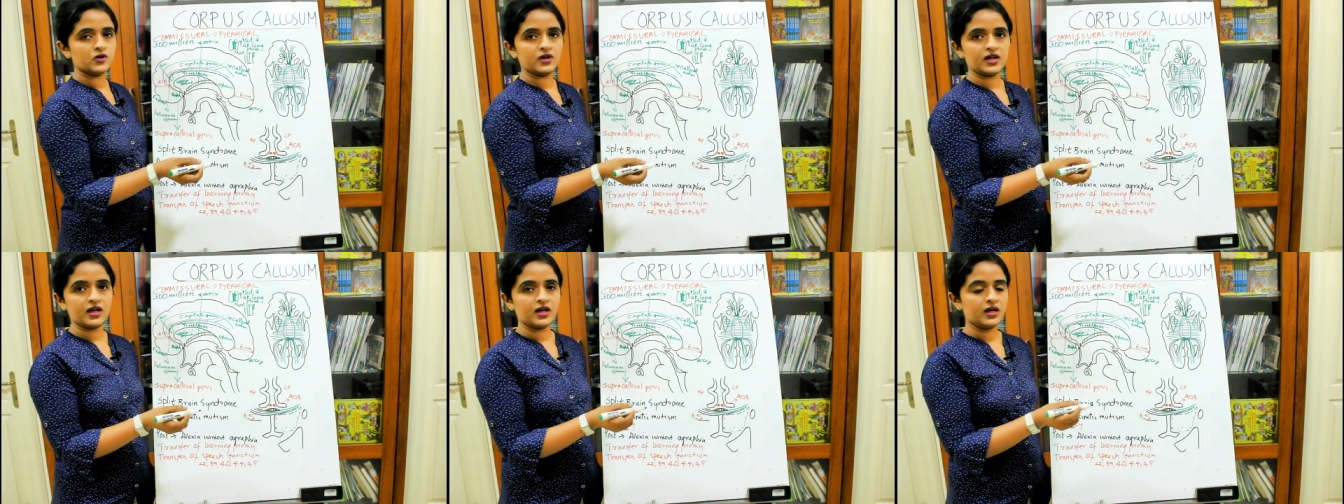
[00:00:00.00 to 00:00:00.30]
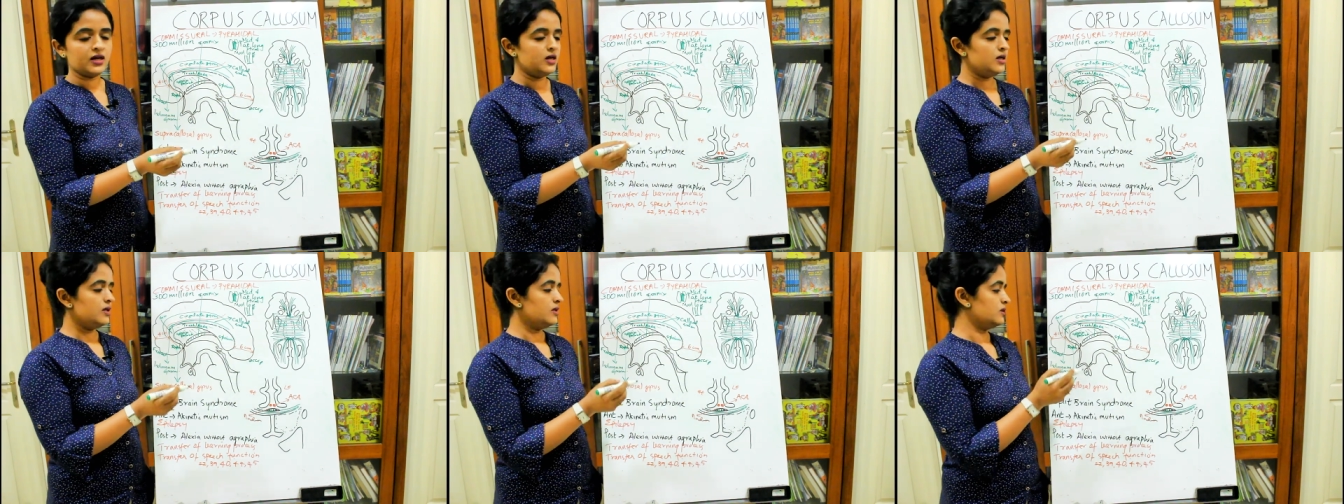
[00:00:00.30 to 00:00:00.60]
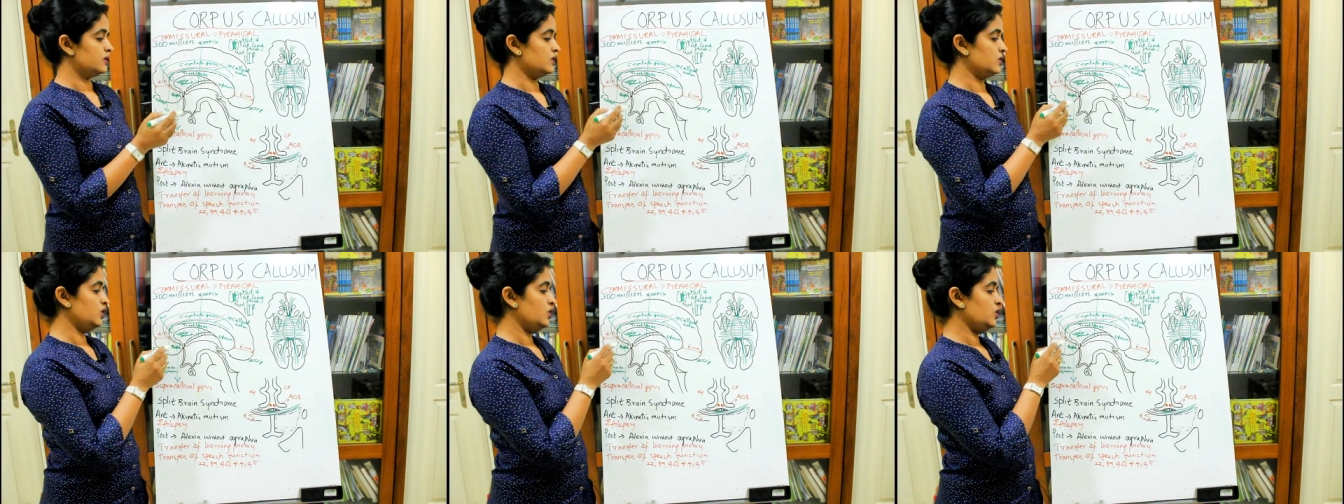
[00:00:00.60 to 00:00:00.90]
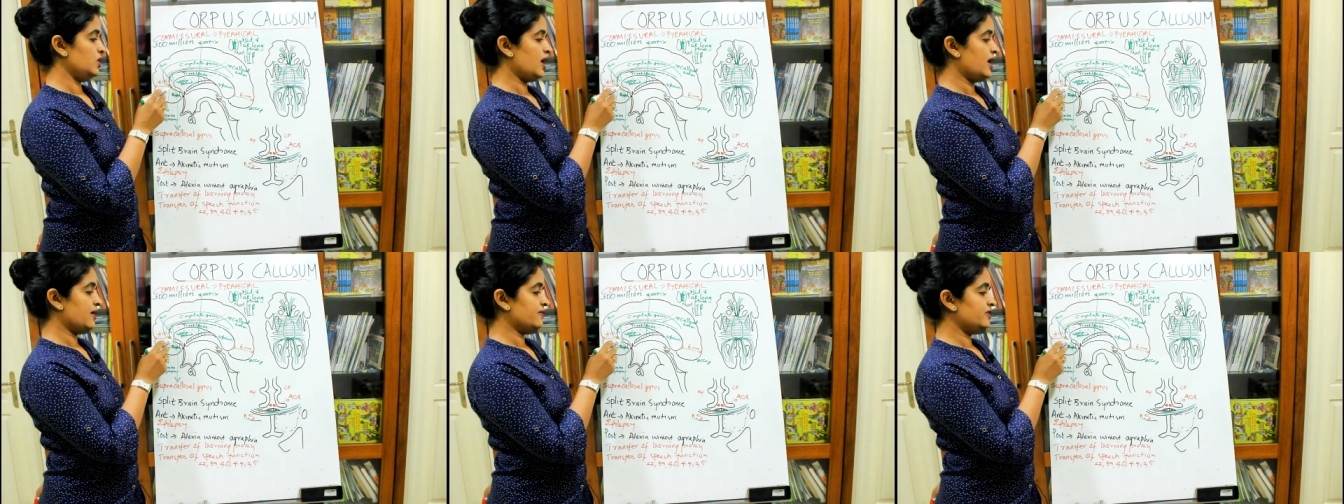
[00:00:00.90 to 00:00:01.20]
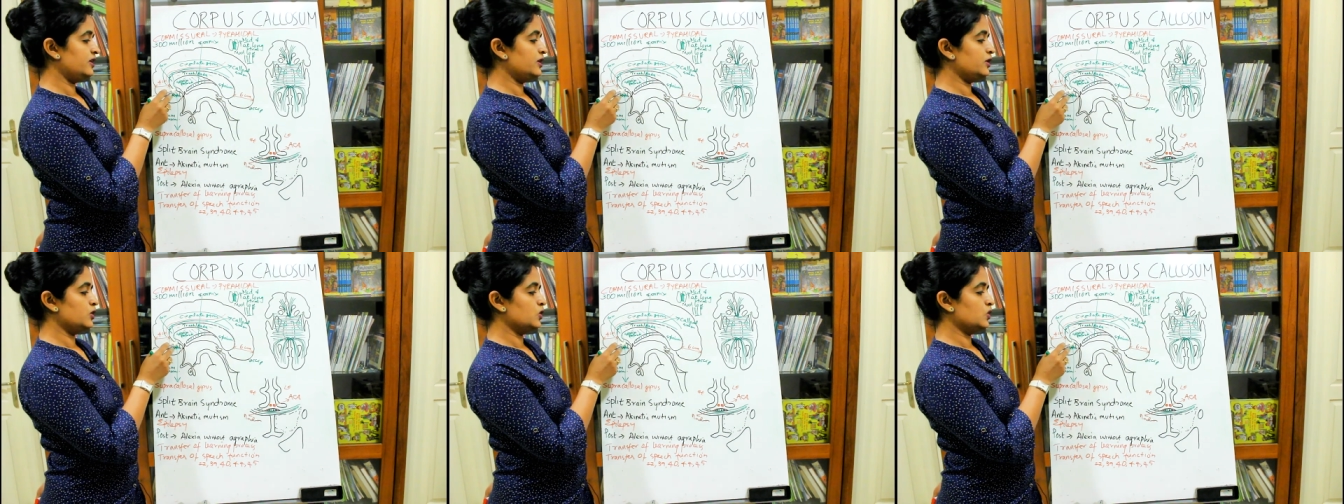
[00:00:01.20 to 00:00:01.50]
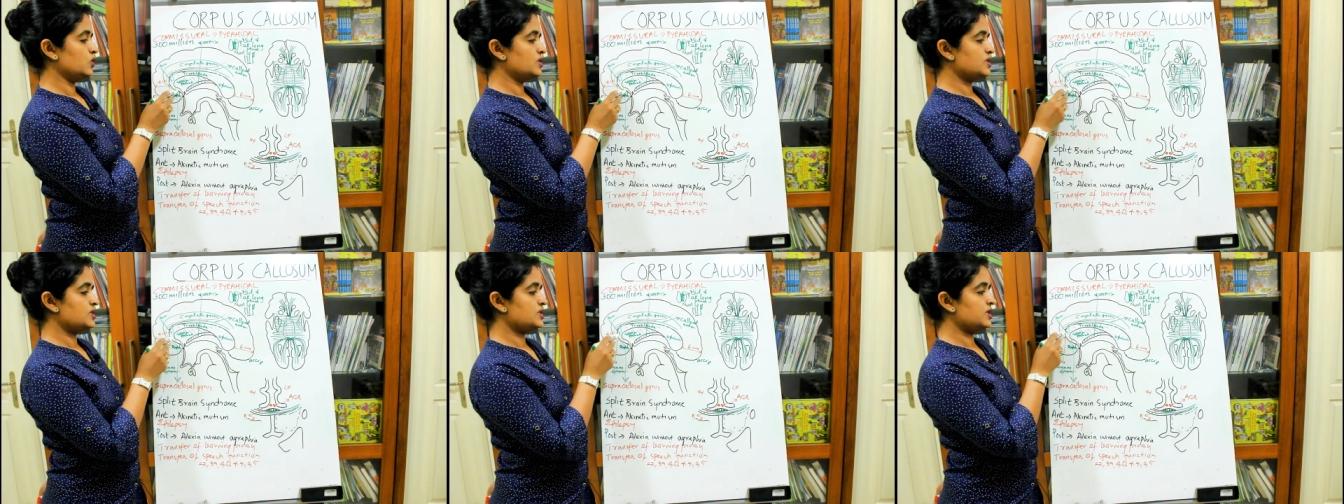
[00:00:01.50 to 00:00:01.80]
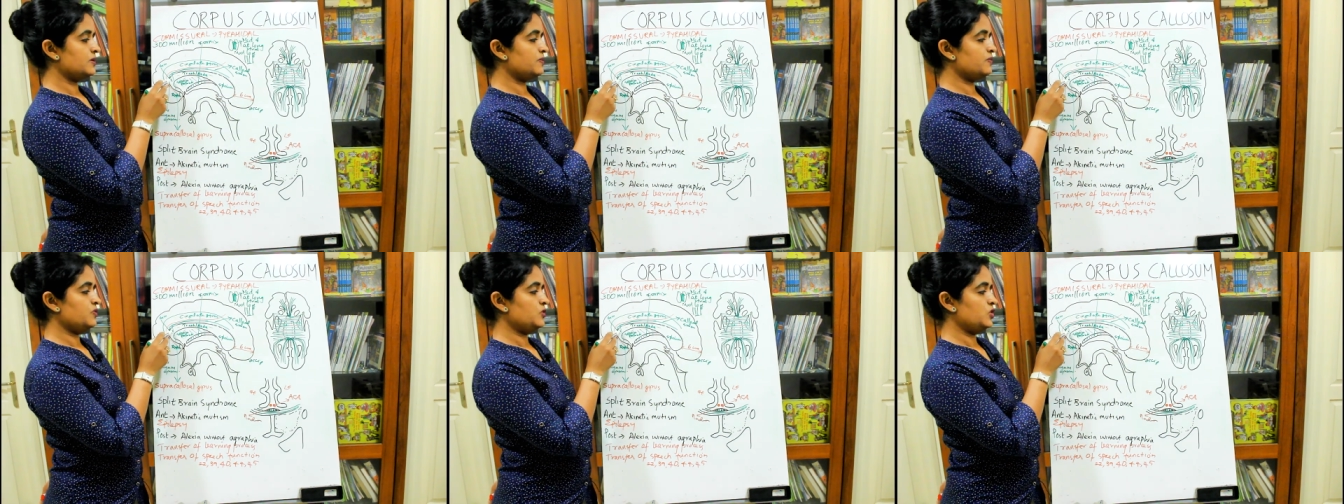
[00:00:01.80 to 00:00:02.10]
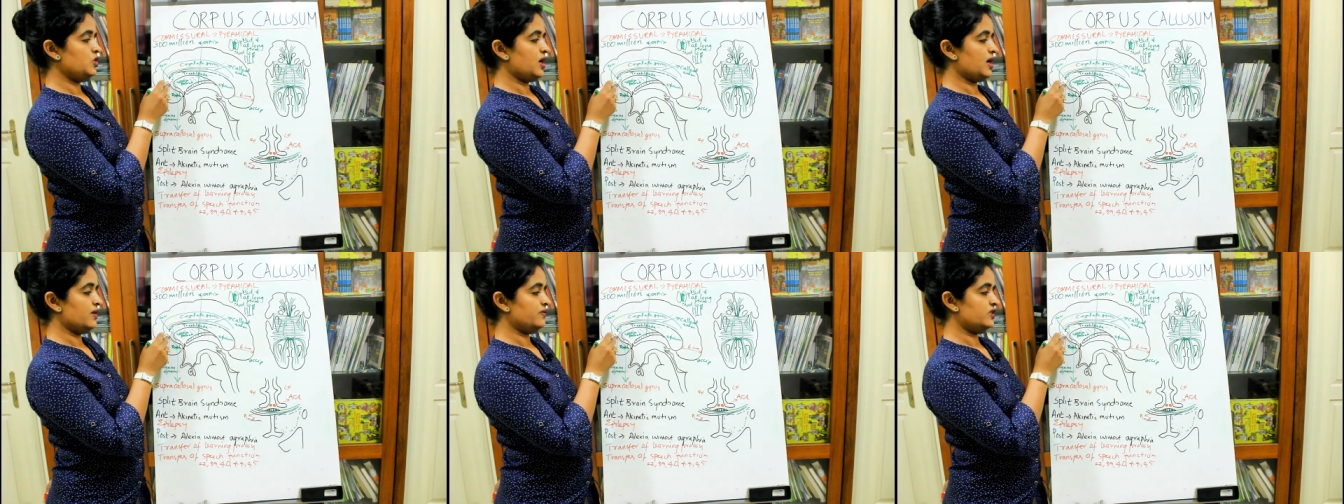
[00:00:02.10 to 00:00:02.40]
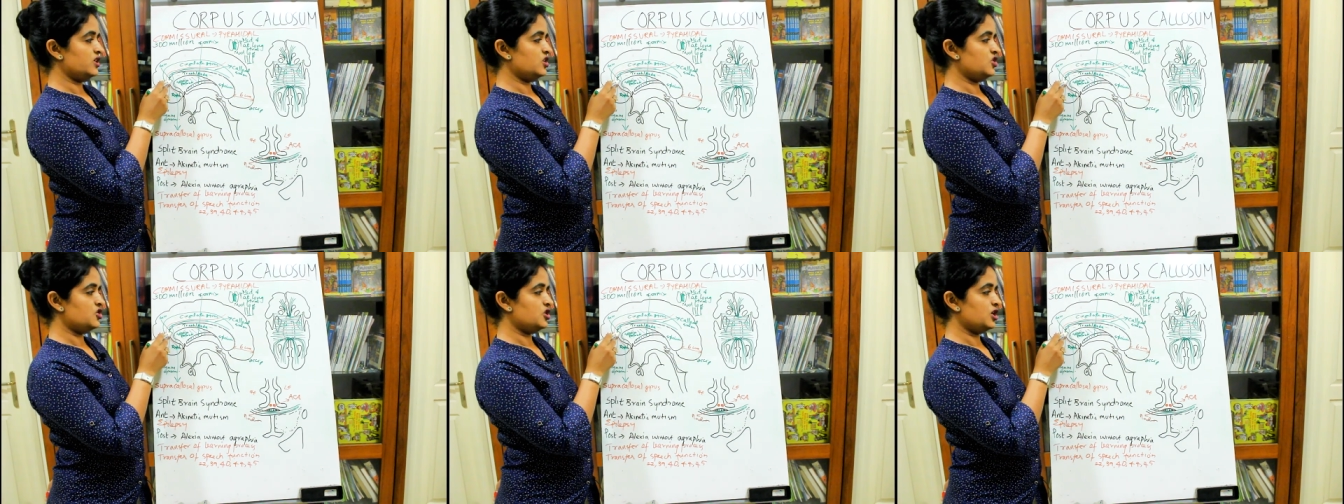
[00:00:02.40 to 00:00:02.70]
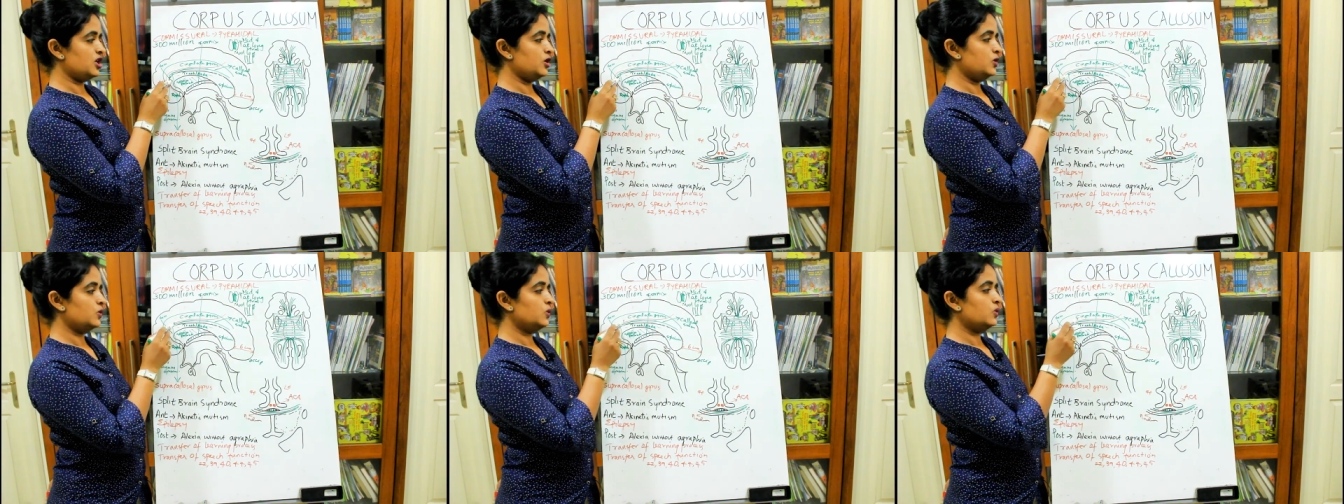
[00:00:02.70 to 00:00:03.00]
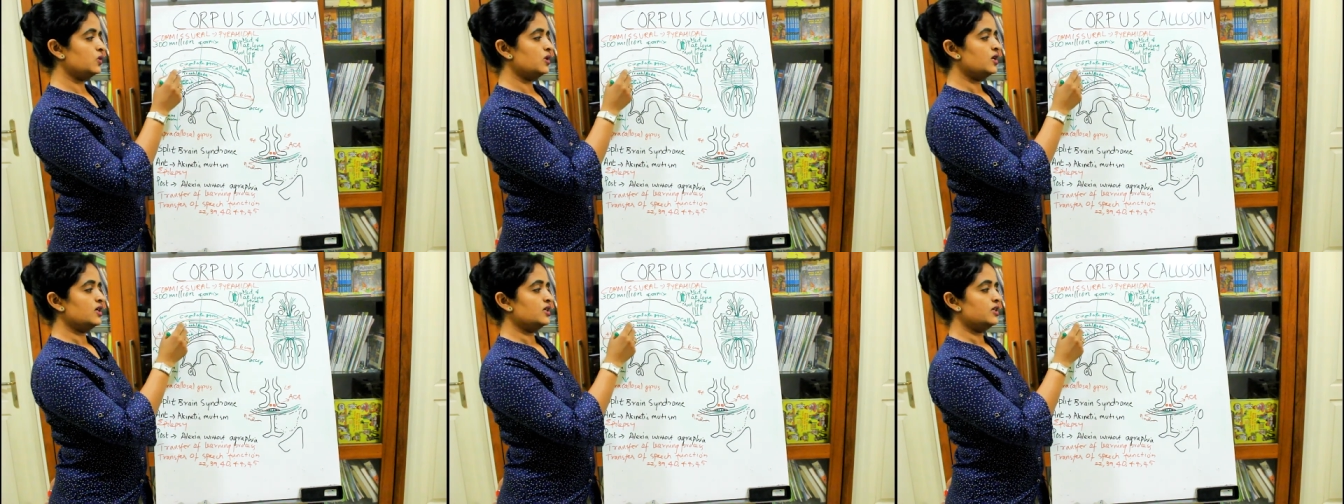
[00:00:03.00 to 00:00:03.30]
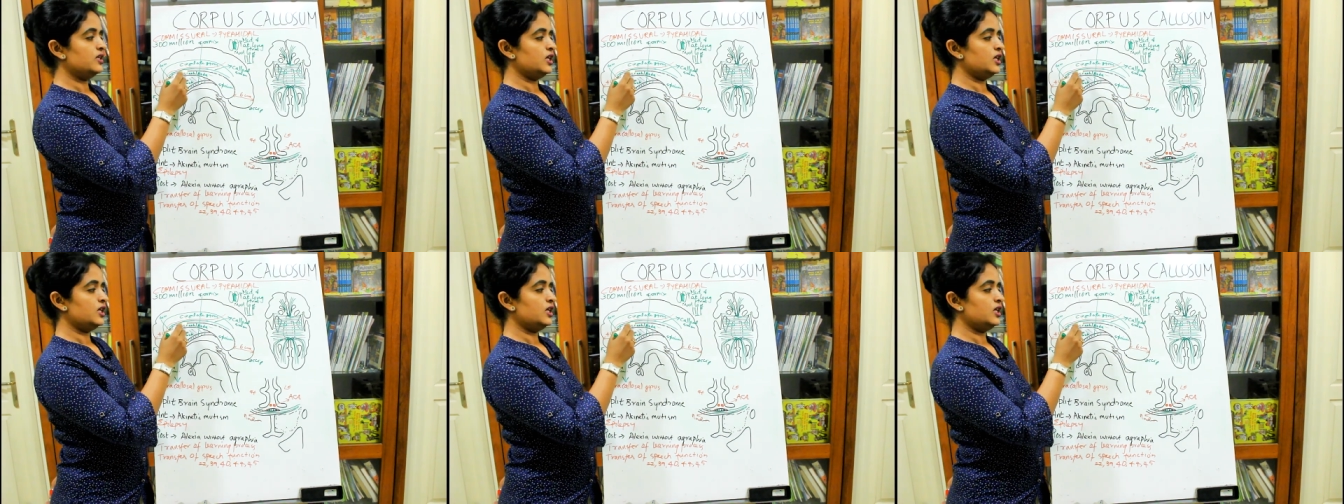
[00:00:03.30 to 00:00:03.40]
Okay, so you have the rostrum, you have the genu,